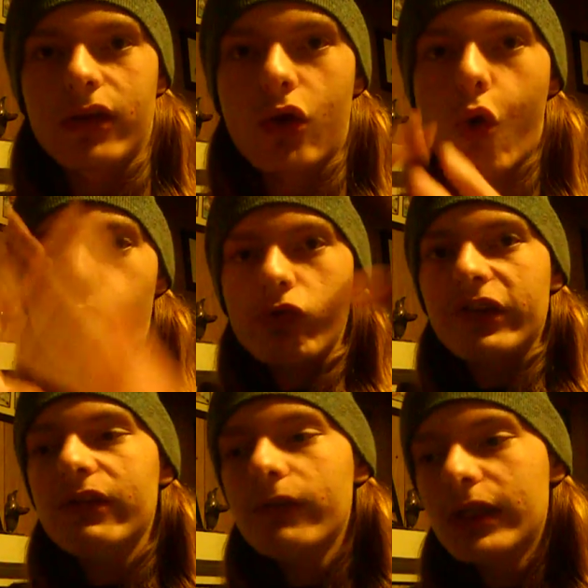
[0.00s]
The whole
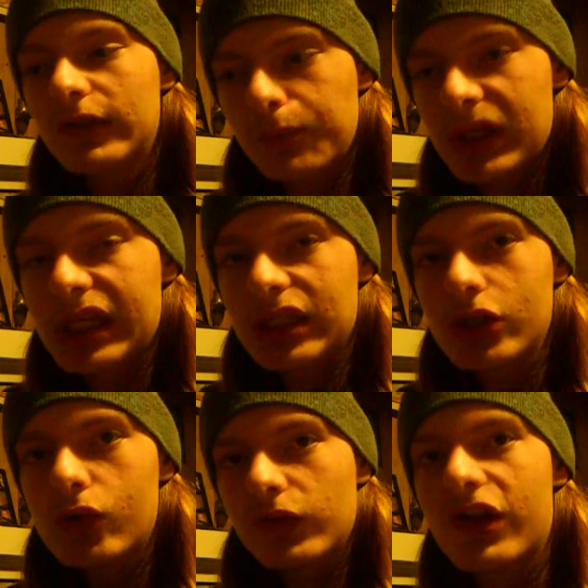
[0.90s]
TV is being
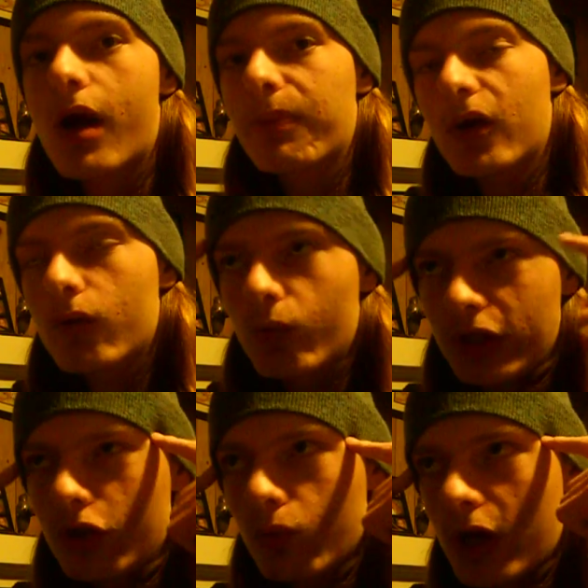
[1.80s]
used up when
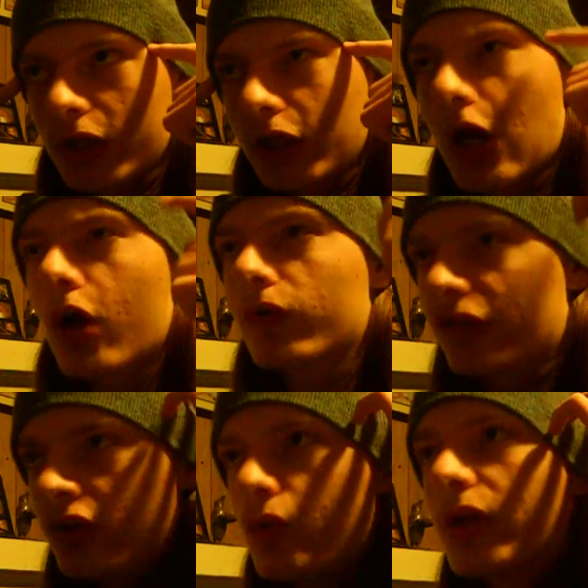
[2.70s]
you're wearing the goggles,
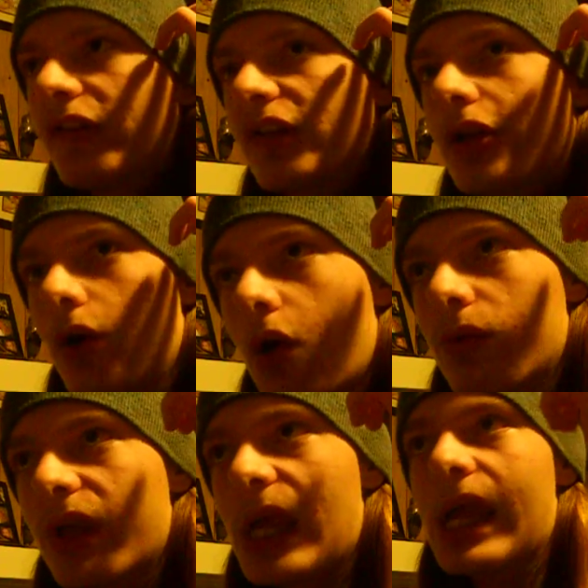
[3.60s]
and you can see your own
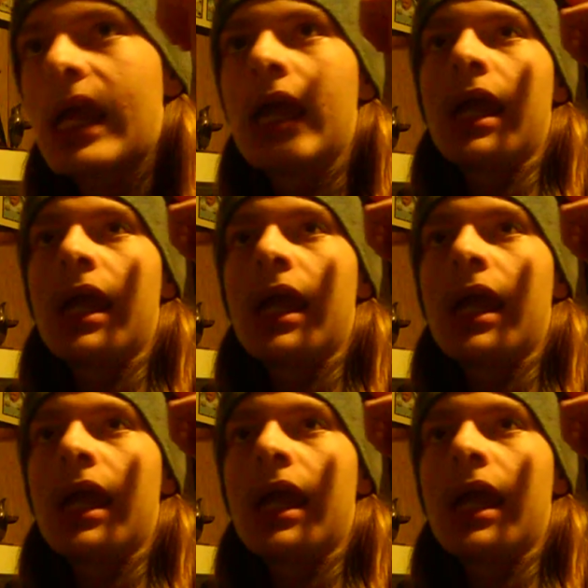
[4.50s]
thing,